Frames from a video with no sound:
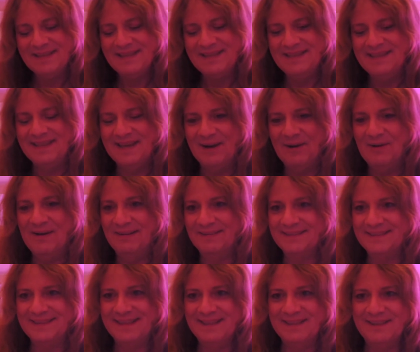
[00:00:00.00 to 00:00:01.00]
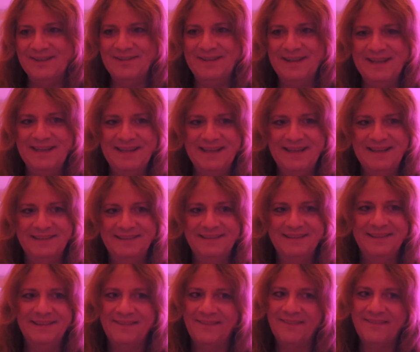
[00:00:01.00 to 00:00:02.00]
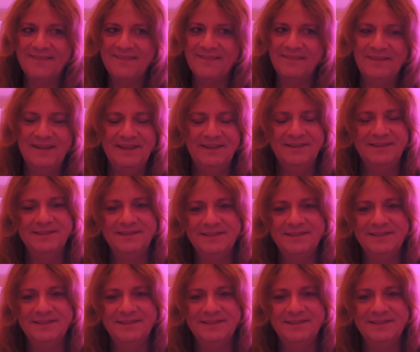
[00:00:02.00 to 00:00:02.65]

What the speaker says: So I was like, okay, yeah, well,